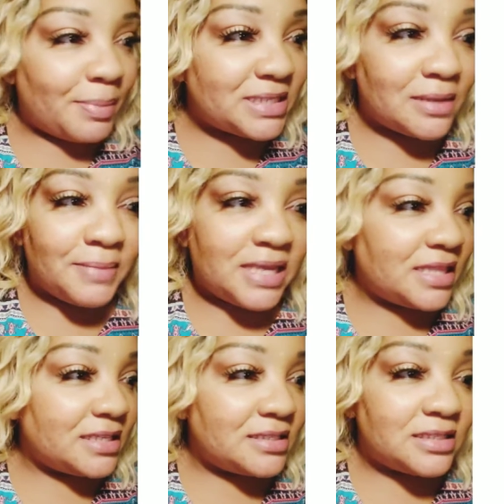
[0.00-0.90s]
But to me,
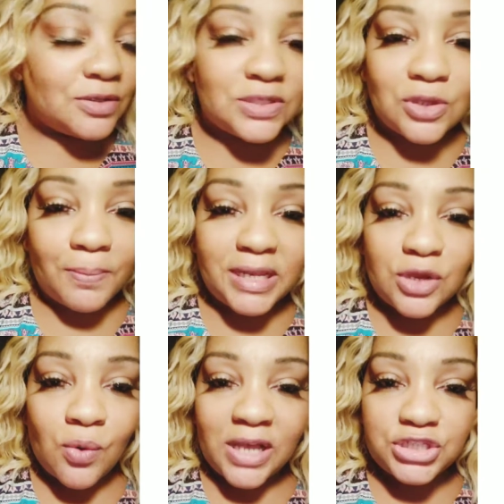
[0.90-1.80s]
there's still so
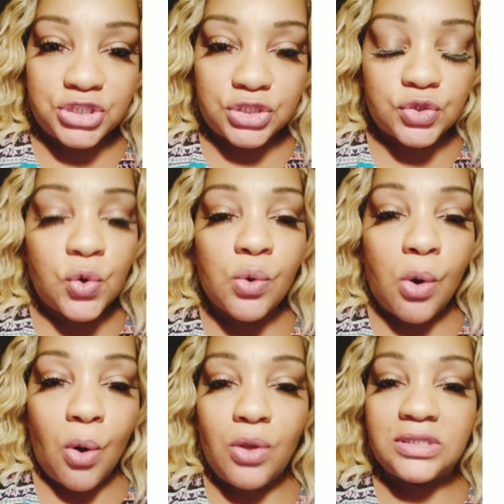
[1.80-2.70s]
many questions. Who
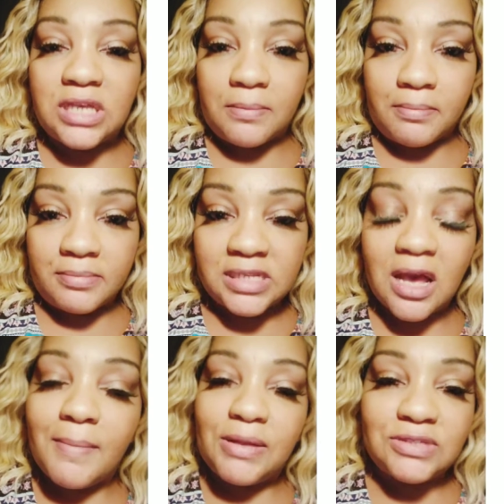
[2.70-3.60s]
called him to
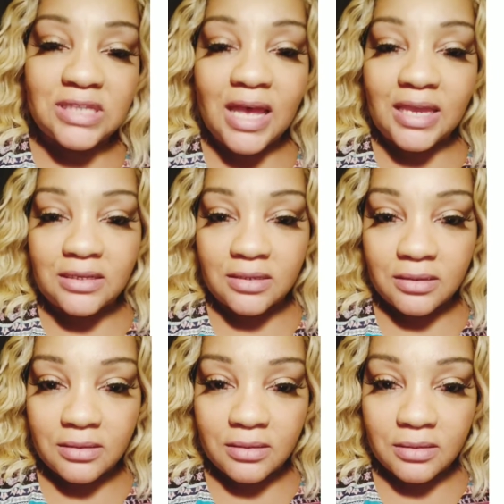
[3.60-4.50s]
come outside?
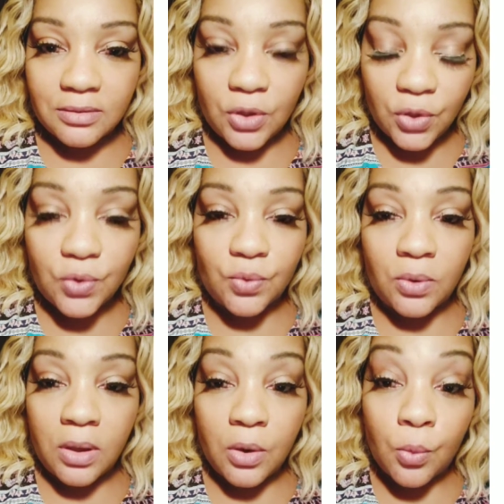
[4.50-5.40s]
Who?
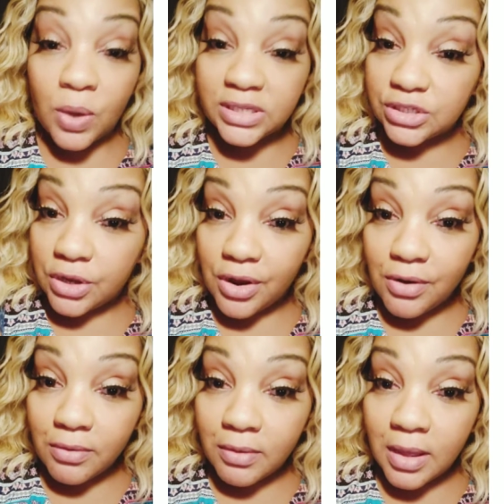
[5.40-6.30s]
Was it her?